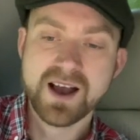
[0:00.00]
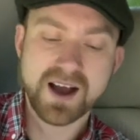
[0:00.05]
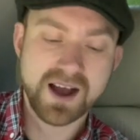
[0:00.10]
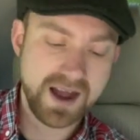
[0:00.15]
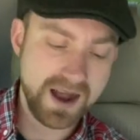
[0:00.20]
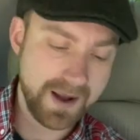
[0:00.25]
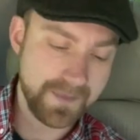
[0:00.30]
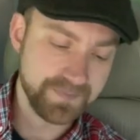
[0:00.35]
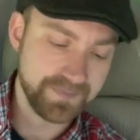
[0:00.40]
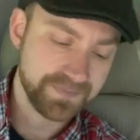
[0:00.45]

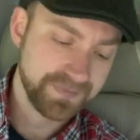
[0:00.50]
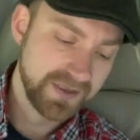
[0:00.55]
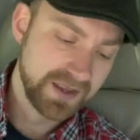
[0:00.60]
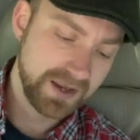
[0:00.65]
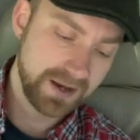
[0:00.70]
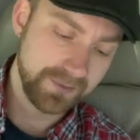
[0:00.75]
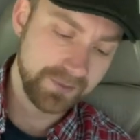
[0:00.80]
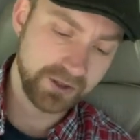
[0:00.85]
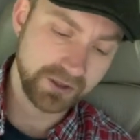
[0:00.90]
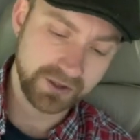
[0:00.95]
I'm
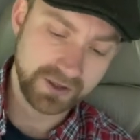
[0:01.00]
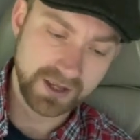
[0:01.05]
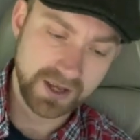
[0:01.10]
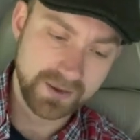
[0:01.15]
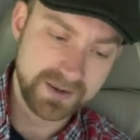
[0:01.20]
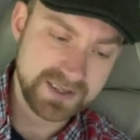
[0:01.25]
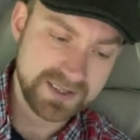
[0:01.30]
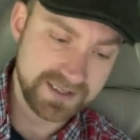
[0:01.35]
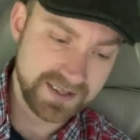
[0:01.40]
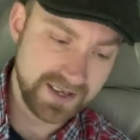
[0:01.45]
not going to go
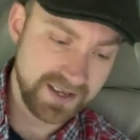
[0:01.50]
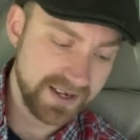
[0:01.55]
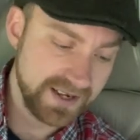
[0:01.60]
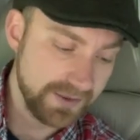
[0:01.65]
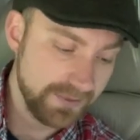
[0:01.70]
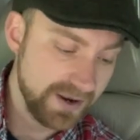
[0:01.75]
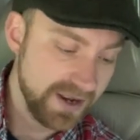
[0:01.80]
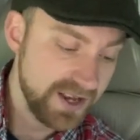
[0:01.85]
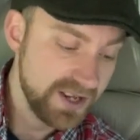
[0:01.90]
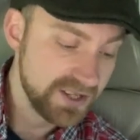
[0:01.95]
into that
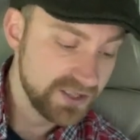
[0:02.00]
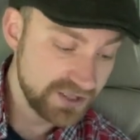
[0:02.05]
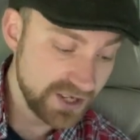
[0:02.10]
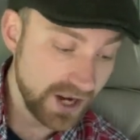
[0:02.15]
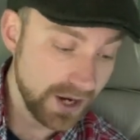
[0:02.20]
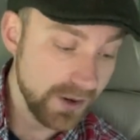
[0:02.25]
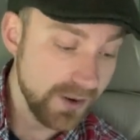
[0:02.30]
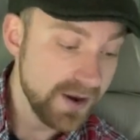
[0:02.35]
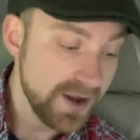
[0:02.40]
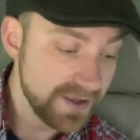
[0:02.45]
anyway.
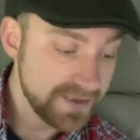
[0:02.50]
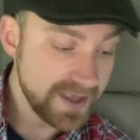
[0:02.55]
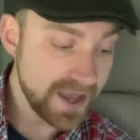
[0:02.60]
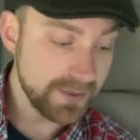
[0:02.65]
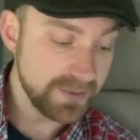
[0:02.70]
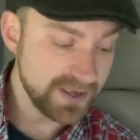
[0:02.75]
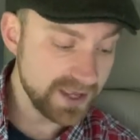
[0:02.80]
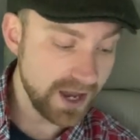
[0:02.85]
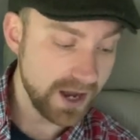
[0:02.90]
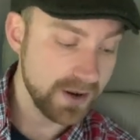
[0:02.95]
So there
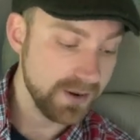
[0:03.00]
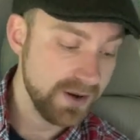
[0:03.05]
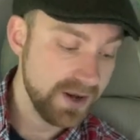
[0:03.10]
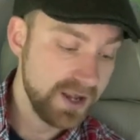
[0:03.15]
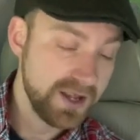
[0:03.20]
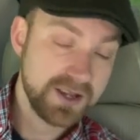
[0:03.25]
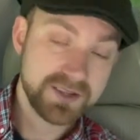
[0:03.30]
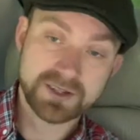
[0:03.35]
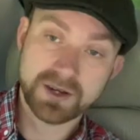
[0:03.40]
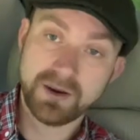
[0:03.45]
we go.
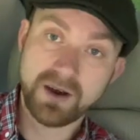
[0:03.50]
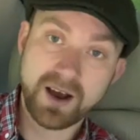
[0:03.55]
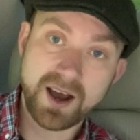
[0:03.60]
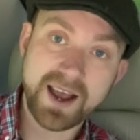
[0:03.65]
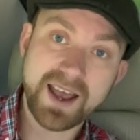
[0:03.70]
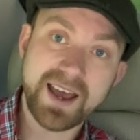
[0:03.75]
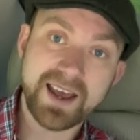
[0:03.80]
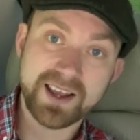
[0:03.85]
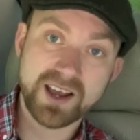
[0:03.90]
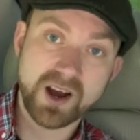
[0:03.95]
So
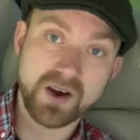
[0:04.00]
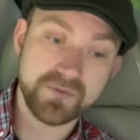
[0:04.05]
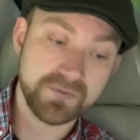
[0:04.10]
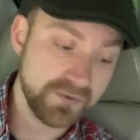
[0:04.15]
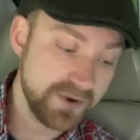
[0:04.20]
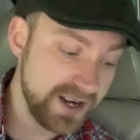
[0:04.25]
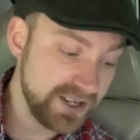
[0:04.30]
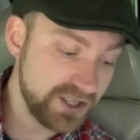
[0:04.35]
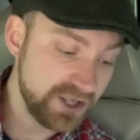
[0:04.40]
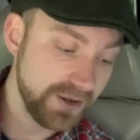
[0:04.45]
I had it off
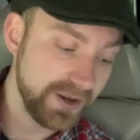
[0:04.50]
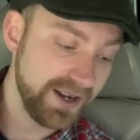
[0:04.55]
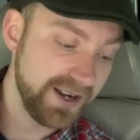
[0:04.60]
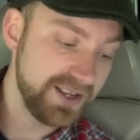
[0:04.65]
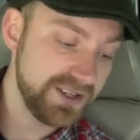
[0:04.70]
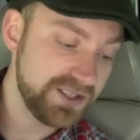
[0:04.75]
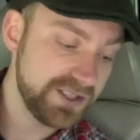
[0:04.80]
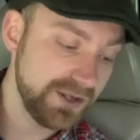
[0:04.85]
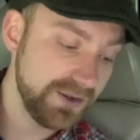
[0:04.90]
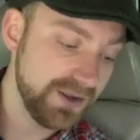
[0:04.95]
Rich, who had
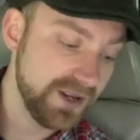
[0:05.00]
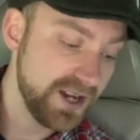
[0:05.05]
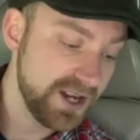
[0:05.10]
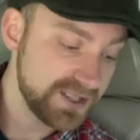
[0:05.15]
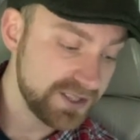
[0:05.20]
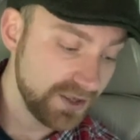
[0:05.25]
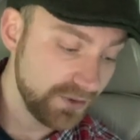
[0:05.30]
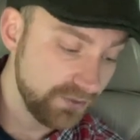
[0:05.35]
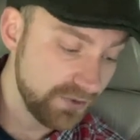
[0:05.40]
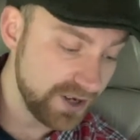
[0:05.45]
it 2
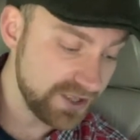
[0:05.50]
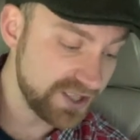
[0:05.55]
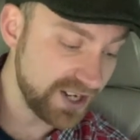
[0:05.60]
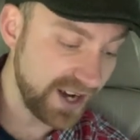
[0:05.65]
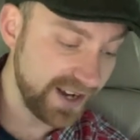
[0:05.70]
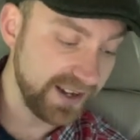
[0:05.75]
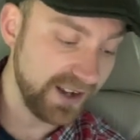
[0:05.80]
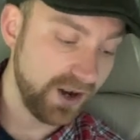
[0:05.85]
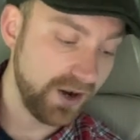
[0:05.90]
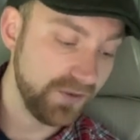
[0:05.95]
years. Rich
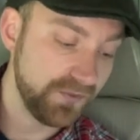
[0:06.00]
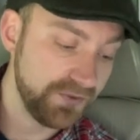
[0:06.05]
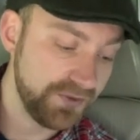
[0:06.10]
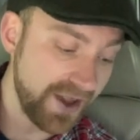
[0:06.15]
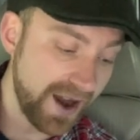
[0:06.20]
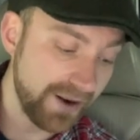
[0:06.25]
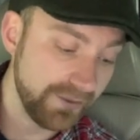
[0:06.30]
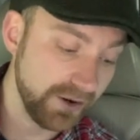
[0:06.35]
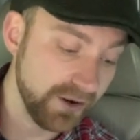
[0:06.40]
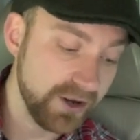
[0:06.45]
had it off
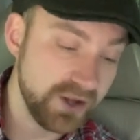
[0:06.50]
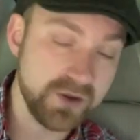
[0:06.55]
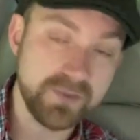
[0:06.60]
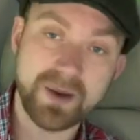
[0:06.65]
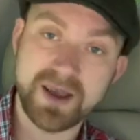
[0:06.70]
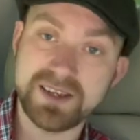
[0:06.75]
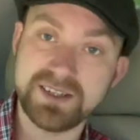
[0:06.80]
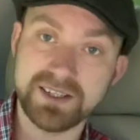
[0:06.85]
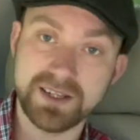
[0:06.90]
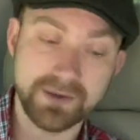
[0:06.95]
Darren, who
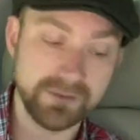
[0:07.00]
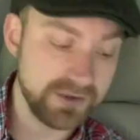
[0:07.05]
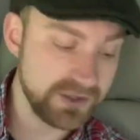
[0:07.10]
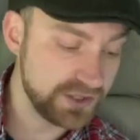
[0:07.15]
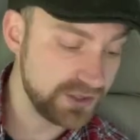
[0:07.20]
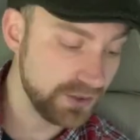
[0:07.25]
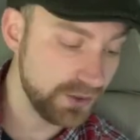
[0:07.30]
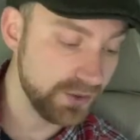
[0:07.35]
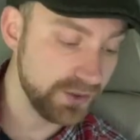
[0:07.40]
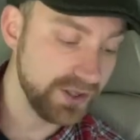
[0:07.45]
basically
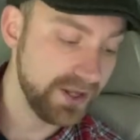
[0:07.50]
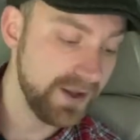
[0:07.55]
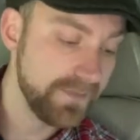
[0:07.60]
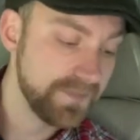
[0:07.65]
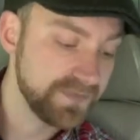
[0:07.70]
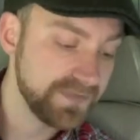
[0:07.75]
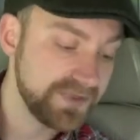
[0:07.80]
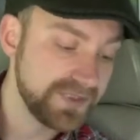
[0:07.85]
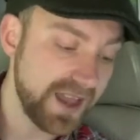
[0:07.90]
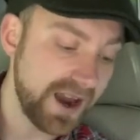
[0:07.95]
restored it.
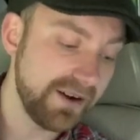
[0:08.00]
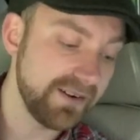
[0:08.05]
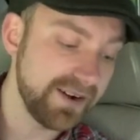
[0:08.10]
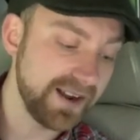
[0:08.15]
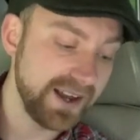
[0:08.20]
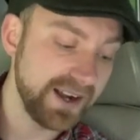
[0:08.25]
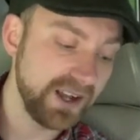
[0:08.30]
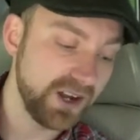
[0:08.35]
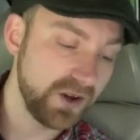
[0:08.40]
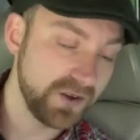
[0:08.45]
Darren
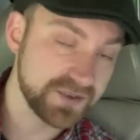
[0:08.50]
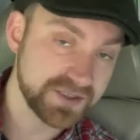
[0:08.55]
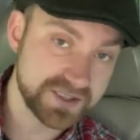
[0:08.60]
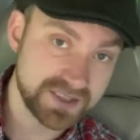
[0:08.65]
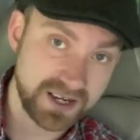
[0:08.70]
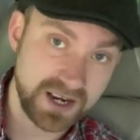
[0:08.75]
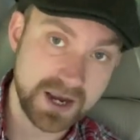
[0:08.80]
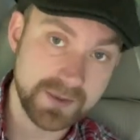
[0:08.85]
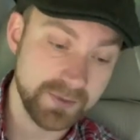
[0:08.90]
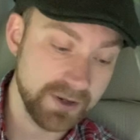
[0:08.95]
had it off
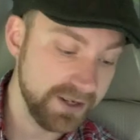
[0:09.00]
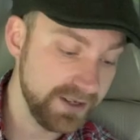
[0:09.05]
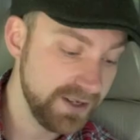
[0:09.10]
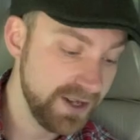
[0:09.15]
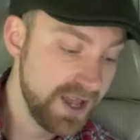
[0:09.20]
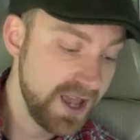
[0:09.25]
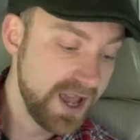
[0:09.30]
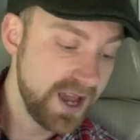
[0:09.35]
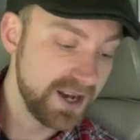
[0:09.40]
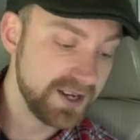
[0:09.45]
Simon,
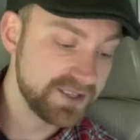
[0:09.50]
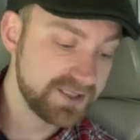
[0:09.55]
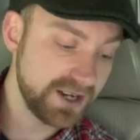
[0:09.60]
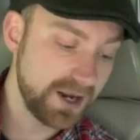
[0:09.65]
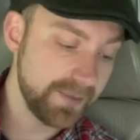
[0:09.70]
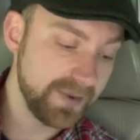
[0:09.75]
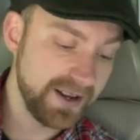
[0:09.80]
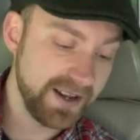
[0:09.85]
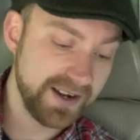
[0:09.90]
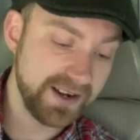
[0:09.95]
and
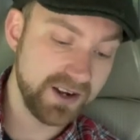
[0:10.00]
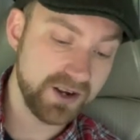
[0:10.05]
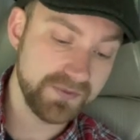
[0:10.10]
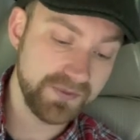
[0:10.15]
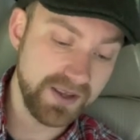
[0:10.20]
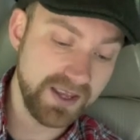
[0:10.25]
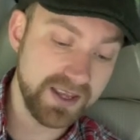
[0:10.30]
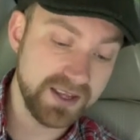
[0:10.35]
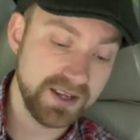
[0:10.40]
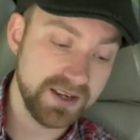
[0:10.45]
Simon had it off
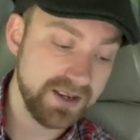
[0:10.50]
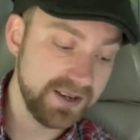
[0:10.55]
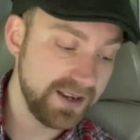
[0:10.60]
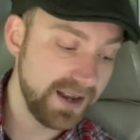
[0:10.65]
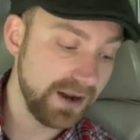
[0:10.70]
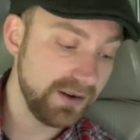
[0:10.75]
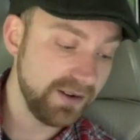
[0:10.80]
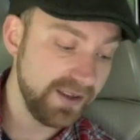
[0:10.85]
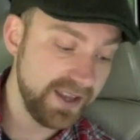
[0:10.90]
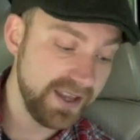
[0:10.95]
Ian.
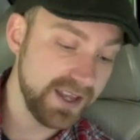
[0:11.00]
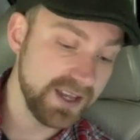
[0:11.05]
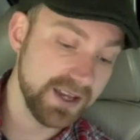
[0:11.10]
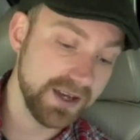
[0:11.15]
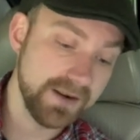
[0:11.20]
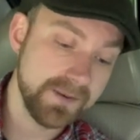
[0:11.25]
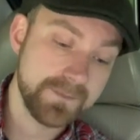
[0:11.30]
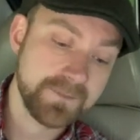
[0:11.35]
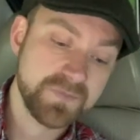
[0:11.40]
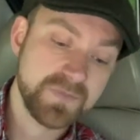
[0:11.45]
Now,
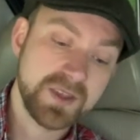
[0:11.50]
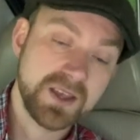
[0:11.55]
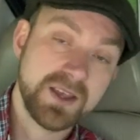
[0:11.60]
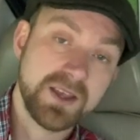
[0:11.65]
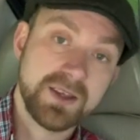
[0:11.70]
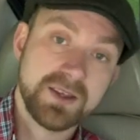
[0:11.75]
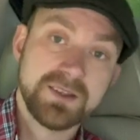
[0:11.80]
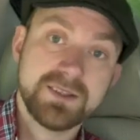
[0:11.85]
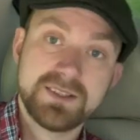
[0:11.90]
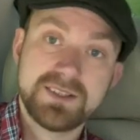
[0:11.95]
Ian
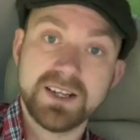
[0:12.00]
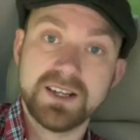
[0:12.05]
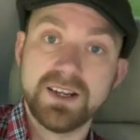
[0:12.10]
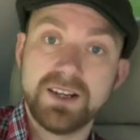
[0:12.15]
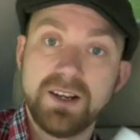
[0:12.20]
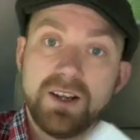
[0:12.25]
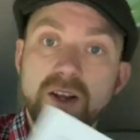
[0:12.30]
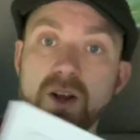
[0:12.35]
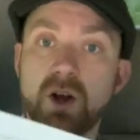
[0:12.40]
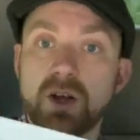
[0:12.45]
did a
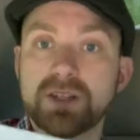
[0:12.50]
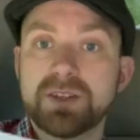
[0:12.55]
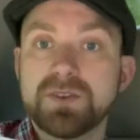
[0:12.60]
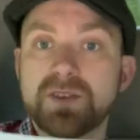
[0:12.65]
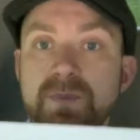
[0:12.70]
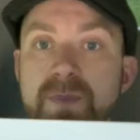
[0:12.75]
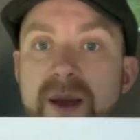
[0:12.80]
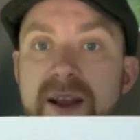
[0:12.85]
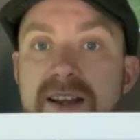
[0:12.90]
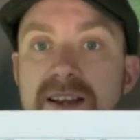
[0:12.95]
lot of
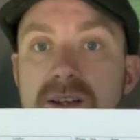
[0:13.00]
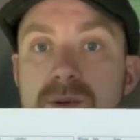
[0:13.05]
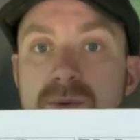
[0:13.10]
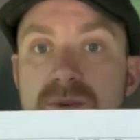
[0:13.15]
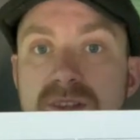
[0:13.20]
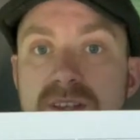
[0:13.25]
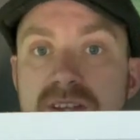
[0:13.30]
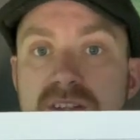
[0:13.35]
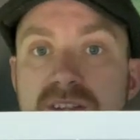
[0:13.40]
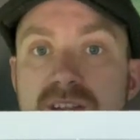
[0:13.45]
spending
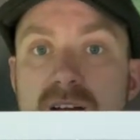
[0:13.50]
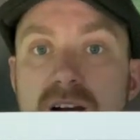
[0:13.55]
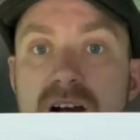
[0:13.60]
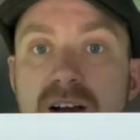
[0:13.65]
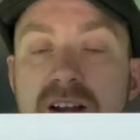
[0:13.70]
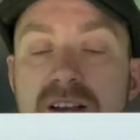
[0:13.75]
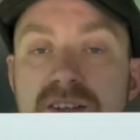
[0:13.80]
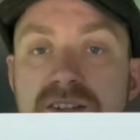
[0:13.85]
with this car.